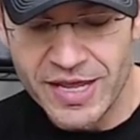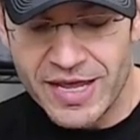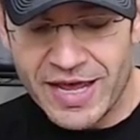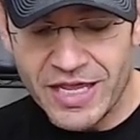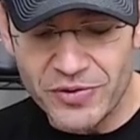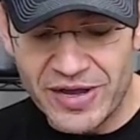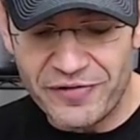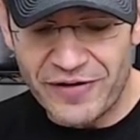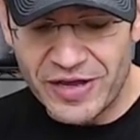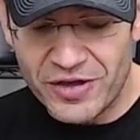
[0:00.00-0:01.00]
Anyway, if
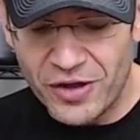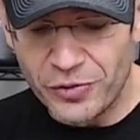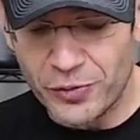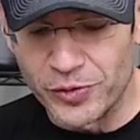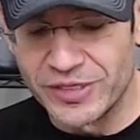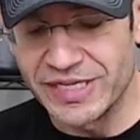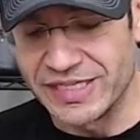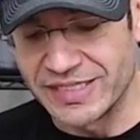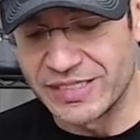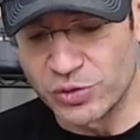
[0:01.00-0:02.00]
I go through
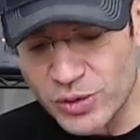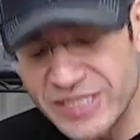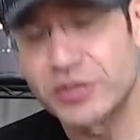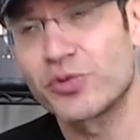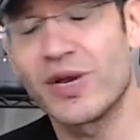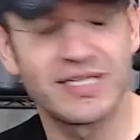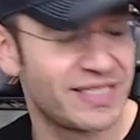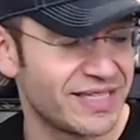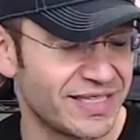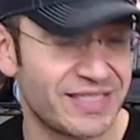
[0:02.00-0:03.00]
this
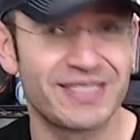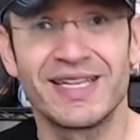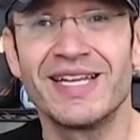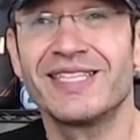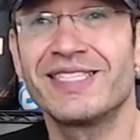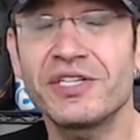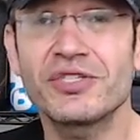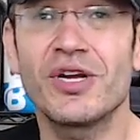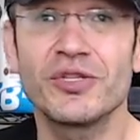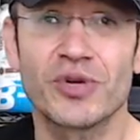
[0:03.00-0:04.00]
craziness,
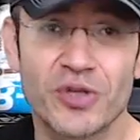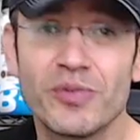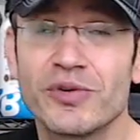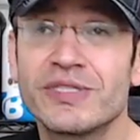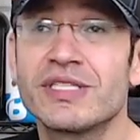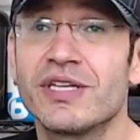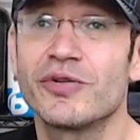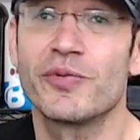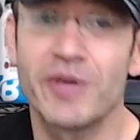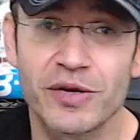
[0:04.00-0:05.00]
600, almost 600
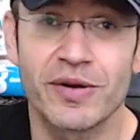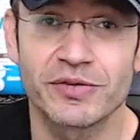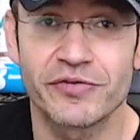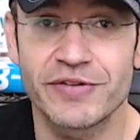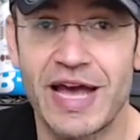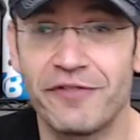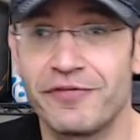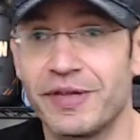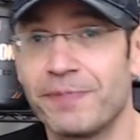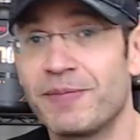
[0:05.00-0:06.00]
milligrams of
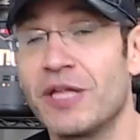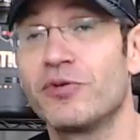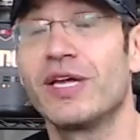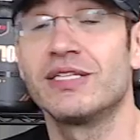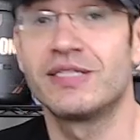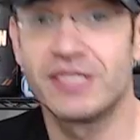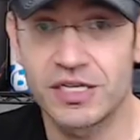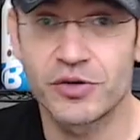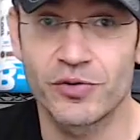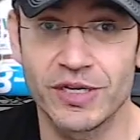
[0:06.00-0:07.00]
caffeine, then you get the
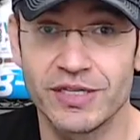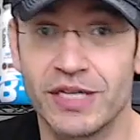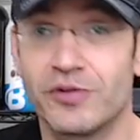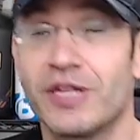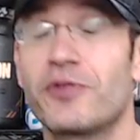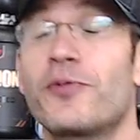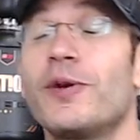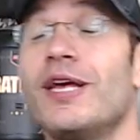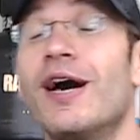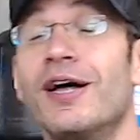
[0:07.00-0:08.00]
theacrine, then you get
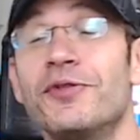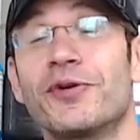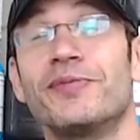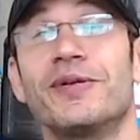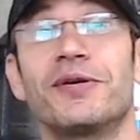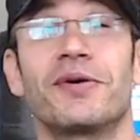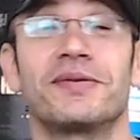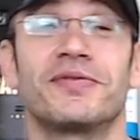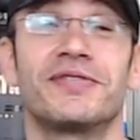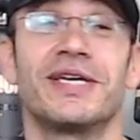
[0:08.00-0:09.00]
300 milligrams
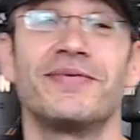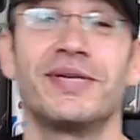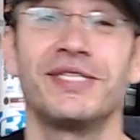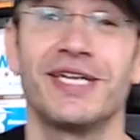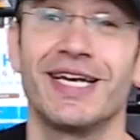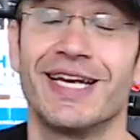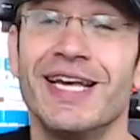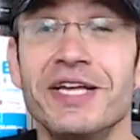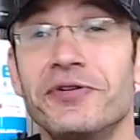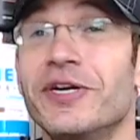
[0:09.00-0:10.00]
of DMHA,
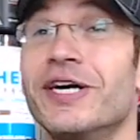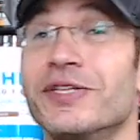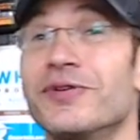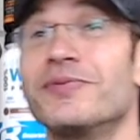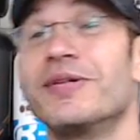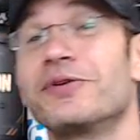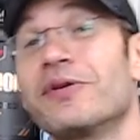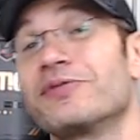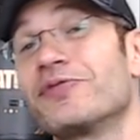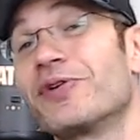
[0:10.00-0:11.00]
300
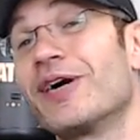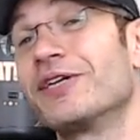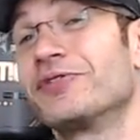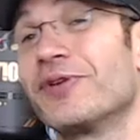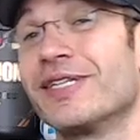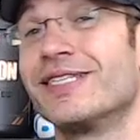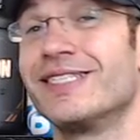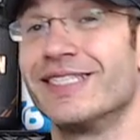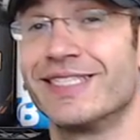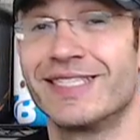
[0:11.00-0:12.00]
milligrams of
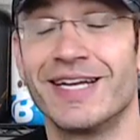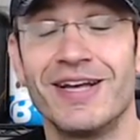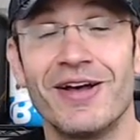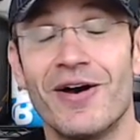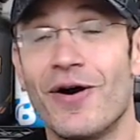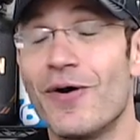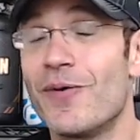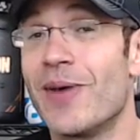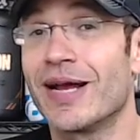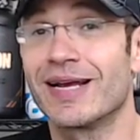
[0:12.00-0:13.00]
ariogenesis. Oh
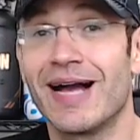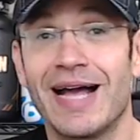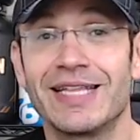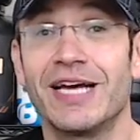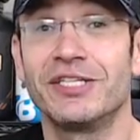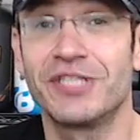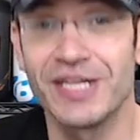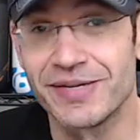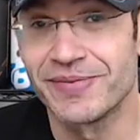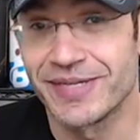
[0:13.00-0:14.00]
my God,
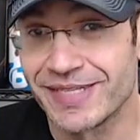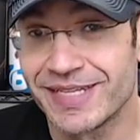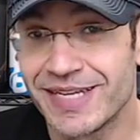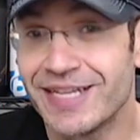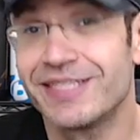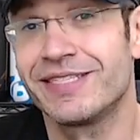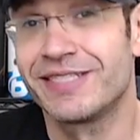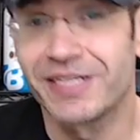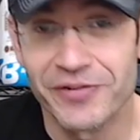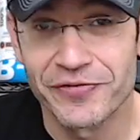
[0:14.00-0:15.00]
igenomine,
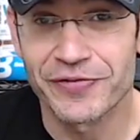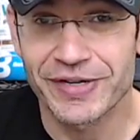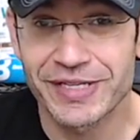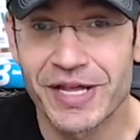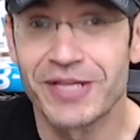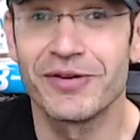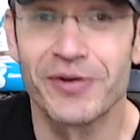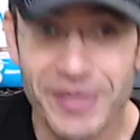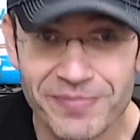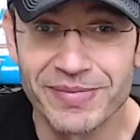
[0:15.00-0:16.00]
synephrine,
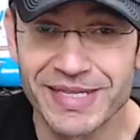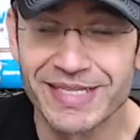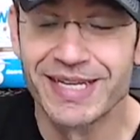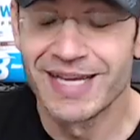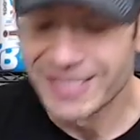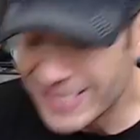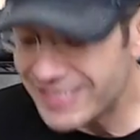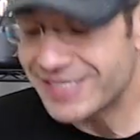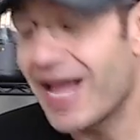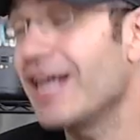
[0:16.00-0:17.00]
yohimbine,
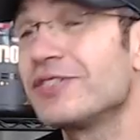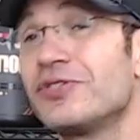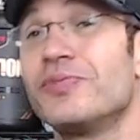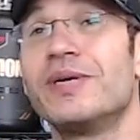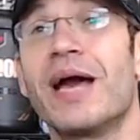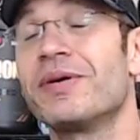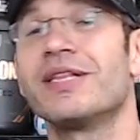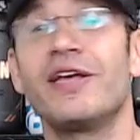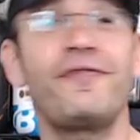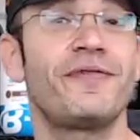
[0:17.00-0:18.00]
This has to be, I
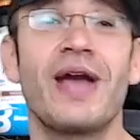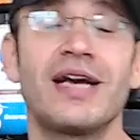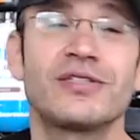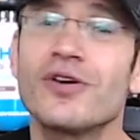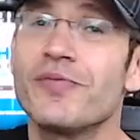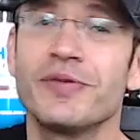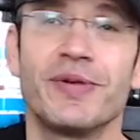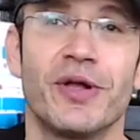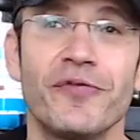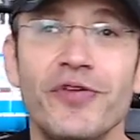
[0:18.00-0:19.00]
mean, if guys, comment
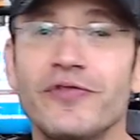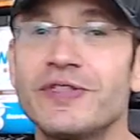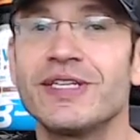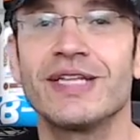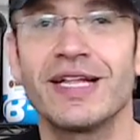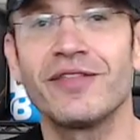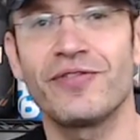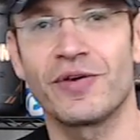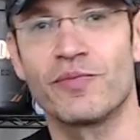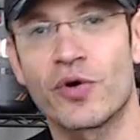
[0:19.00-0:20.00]
below if you've seen
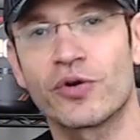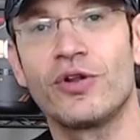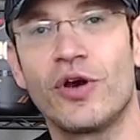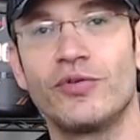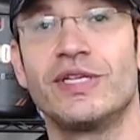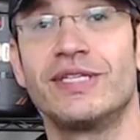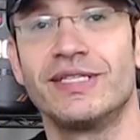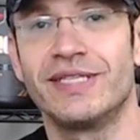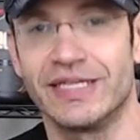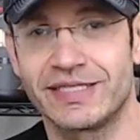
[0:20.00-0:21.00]
anything more loaded
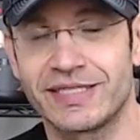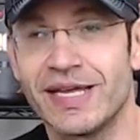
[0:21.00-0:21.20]
than this.